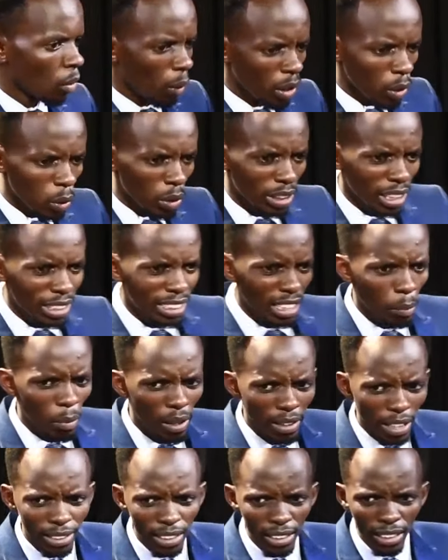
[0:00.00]
When you see
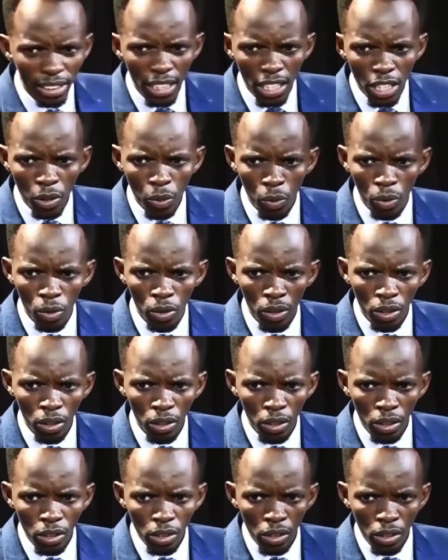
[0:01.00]
someone that is new,
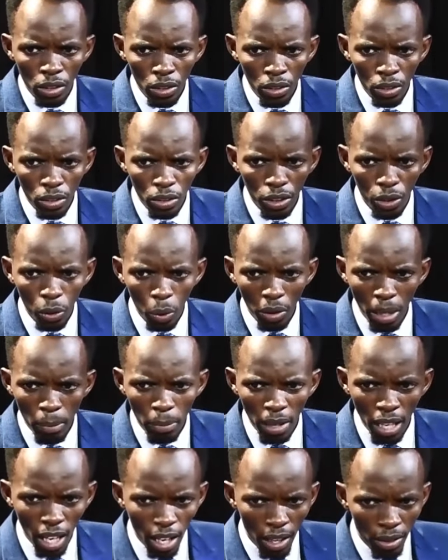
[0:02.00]
show
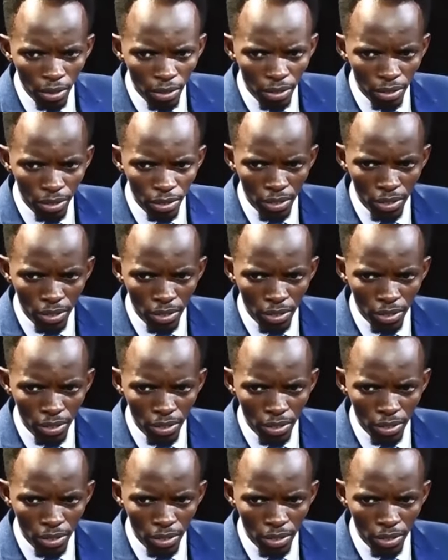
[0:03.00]
them love.